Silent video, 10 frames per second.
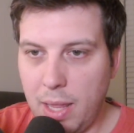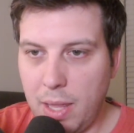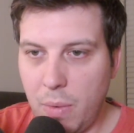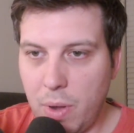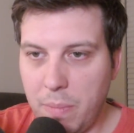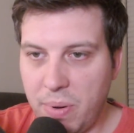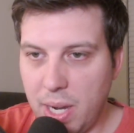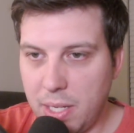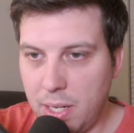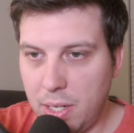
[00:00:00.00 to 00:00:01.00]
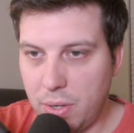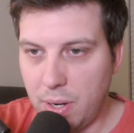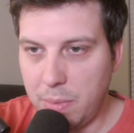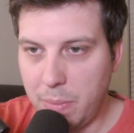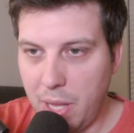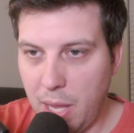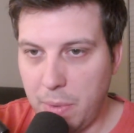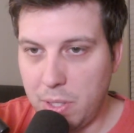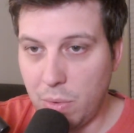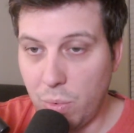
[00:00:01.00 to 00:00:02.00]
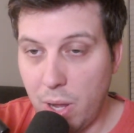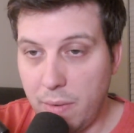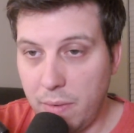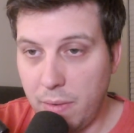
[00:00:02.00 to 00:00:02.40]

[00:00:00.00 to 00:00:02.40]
and they want President Trump to be able to run